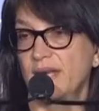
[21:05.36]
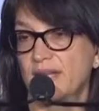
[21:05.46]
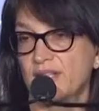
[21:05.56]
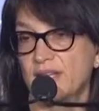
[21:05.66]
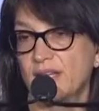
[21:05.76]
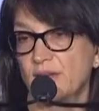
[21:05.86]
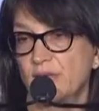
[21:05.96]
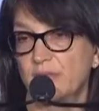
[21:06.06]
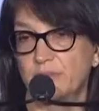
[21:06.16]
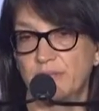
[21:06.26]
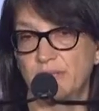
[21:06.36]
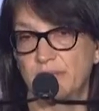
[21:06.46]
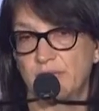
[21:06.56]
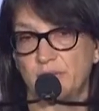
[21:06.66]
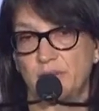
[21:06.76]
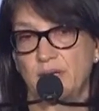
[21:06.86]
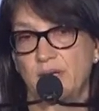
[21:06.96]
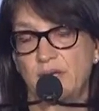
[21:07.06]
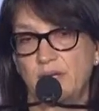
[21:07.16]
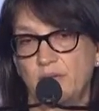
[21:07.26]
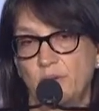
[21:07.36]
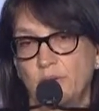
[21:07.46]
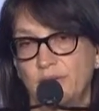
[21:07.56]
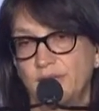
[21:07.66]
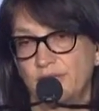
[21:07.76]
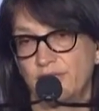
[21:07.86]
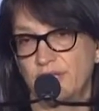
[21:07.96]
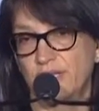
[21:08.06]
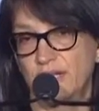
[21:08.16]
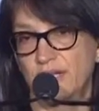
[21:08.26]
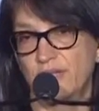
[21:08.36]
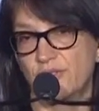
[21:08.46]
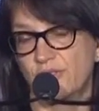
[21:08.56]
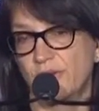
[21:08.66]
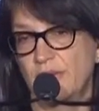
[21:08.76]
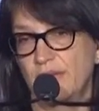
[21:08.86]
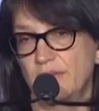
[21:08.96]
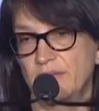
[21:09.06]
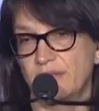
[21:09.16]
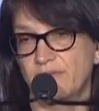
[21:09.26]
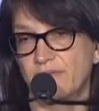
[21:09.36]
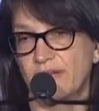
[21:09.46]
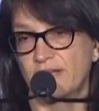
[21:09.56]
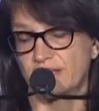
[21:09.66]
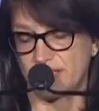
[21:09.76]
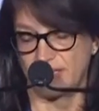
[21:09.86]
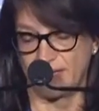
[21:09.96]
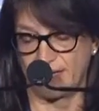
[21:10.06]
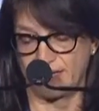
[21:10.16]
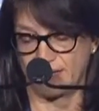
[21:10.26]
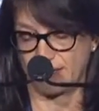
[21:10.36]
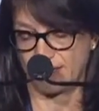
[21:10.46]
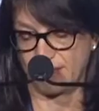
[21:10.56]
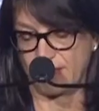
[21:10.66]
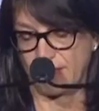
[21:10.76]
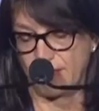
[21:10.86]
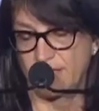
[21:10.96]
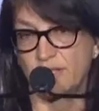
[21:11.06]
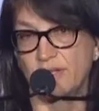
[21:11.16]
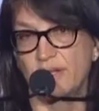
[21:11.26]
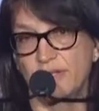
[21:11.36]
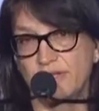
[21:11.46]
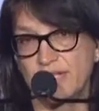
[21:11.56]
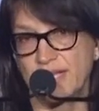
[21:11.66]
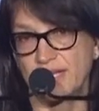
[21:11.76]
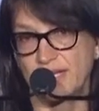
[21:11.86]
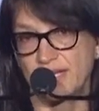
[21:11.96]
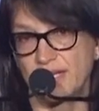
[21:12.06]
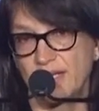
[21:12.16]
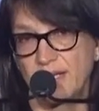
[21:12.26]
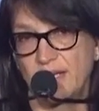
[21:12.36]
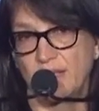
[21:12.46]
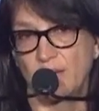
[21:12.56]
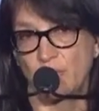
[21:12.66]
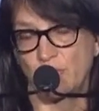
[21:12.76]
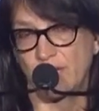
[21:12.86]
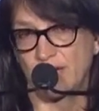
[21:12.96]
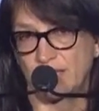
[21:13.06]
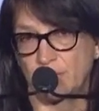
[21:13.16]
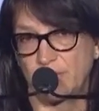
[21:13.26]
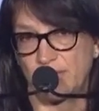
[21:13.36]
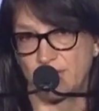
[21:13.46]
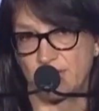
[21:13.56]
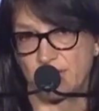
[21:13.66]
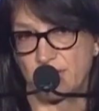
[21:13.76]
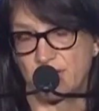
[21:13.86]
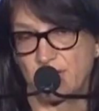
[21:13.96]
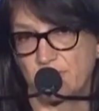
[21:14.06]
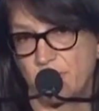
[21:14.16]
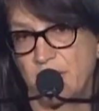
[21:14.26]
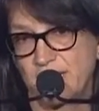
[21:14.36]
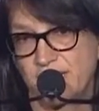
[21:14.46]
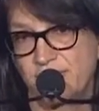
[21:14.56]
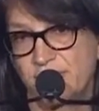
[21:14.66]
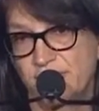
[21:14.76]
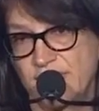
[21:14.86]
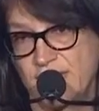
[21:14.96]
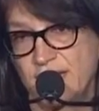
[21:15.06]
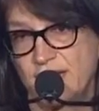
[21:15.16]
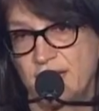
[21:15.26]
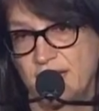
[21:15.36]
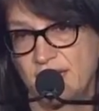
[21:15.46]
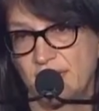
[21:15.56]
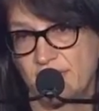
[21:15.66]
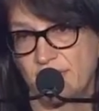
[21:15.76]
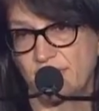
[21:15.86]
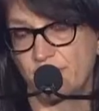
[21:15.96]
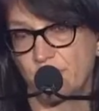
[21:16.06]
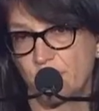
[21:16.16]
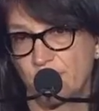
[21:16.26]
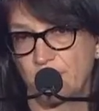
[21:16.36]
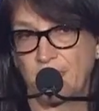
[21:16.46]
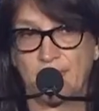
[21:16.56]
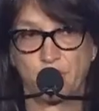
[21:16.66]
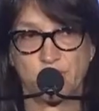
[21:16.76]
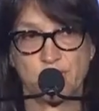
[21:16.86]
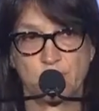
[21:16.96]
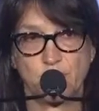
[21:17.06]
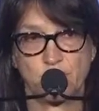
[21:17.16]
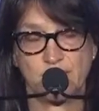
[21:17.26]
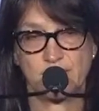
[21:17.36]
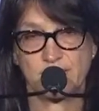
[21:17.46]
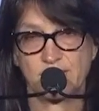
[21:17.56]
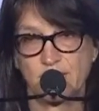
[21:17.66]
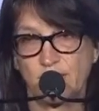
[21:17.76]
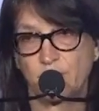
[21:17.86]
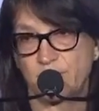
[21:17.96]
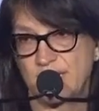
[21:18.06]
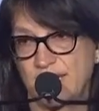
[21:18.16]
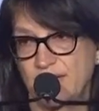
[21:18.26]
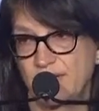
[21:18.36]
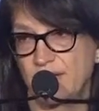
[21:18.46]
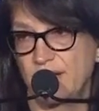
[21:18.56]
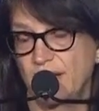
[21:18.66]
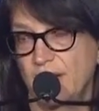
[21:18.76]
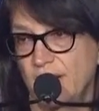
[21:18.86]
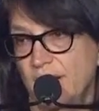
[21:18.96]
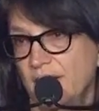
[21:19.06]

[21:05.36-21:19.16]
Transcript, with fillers: Haitian hero, put him into a cold dungeon in the Jura Mountains in France to die. It took understanding the Marine occupation from nineteen fifteen to nineteen thirty-four, in which the Marines put down uh,